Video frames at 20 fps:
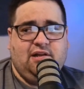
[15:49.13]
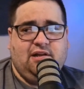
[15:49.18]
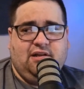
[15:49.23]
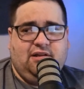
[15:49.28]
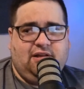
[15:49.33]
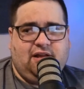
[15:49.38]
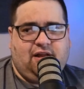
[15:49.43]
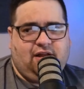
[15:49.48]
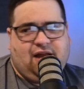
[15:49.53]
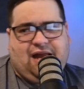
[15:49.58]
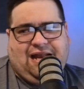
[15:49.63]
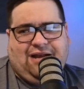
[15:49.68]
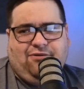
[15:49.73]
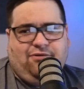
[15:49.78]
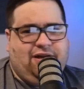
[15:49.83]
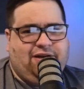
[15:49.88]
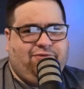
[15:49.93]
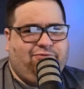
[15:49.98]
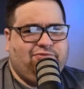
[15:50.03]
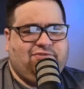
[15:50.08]
I
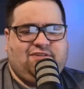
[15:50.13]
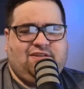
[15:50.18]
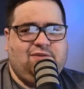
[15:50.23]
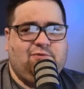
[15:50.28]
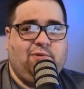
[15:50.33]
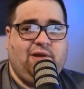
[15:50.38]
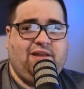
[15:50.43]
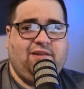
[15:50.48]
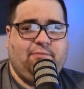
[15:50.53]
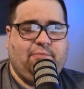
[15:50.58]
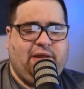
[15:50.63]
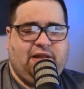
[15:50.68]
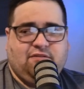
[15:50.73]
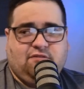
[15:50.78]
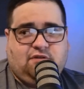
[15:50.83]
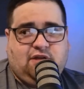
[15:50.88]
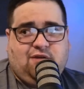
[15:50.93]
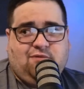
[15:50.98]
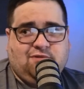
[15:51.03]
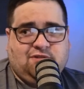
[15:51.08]
don't see a way that Penn
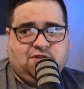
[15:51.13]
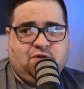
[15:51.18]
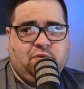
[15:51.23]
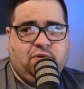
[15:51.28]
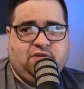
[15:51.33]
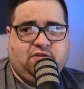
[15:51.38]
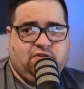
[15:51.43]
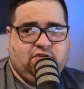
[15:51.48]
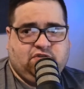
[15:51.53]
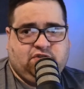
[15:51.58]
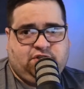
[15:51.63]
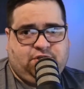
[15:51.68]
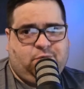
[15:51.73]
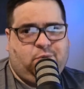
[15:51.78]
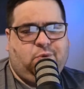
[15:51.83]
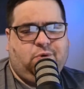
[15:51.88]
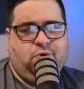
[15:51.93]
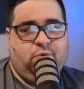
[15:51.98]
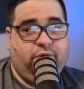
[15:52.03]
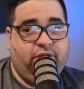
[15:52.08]
State was going to
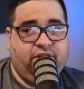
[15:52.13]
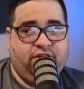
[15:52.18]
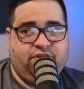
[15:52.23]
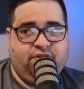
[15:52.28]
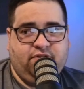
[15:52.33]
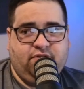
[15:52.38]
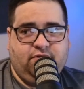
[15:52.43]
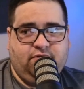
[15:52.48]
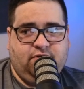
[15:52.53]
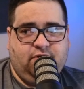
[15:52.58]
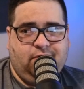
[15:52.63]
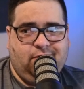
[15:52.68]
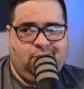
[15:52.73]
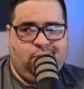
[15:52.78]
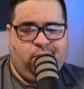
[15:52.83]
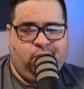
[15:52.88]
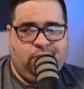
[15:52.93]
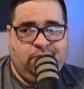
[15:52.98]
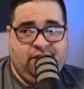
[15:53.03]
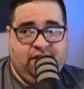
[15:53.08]
score with
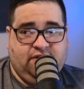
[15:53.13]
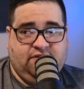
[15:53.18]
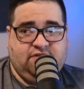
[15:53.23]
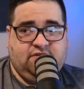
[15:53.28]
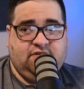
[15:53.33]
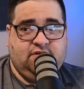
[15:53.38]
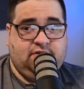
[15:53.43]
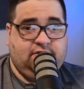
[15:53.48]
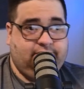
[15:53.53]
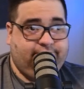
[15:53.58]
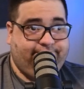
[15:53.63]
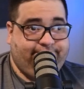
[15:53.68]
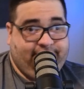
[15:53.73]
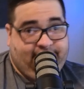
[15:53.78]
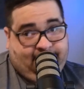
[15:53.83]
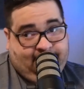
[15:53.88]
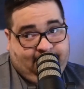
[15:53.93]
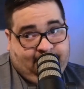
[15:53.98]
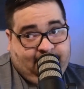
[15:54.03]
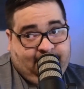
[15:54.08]
Ole Miss,
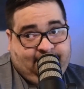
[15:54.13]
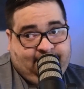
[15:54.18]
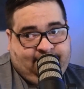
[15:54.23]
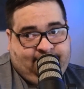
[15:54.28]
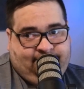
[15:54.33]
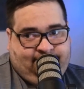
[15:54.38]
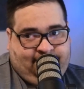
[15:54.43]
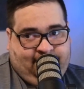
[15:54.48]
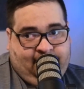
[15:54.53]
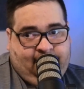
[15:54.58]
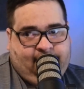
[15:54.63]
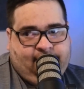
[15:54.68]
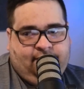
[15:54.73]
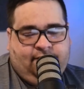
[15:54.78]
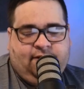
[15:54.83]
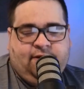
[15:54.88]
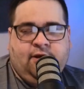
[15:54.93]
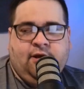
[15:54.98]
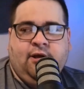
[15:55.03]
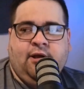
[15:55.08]
and they
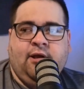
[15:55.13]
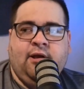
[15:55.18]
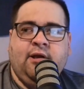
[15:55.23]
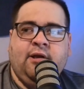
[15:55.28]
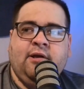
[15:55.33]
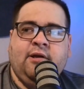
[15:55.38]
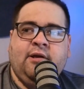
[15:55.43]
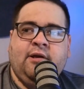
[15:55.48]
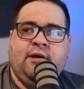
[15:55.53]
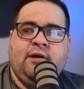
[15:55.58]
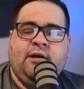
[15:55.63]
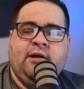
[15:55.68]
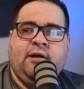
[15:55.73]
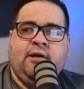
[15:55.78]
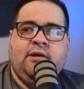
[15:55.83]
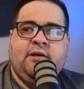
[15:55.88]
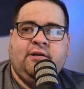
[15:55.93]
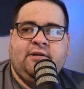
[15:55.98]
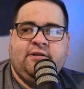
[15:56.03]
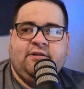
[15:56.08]
didn't.
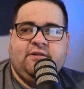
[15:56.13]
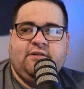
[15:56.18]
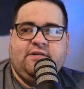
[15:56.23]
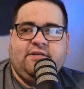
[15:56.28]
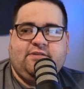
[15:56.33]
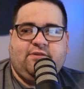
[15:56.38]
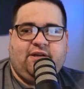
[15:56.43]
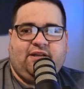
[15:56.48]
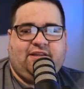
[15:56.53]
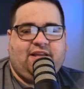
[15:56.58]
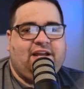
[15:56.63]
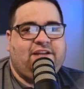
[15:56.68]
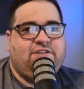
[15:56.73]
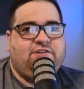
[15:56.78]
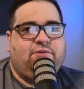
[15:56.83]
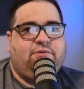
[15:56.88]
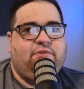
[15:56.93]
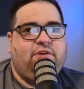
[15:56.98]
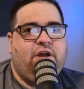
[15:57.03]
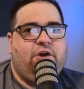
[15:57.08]
So I
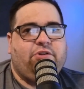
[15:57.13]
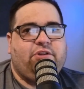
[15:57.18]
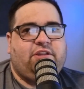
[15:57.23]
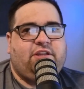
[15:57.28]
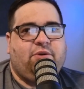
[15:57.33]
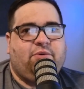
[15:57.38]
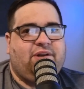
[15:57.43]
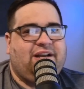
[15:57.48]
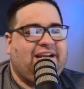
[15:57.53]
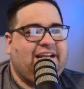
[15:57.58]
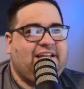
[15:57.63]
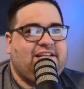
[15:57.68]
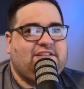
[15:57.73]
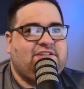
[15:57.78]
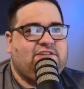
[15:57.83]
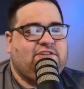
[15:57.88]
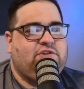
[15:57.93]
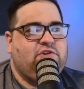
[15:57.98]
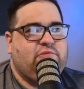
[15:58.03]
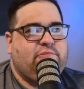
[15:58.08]
don't know that there were any
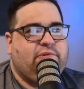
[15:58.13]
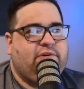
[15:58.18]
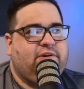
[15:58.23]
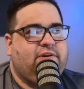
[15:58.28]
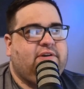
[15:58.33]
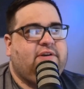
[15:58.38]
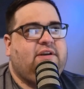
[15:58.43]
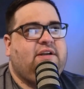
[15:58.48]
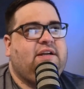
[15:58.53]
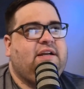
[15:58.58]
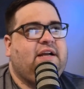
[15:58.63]
super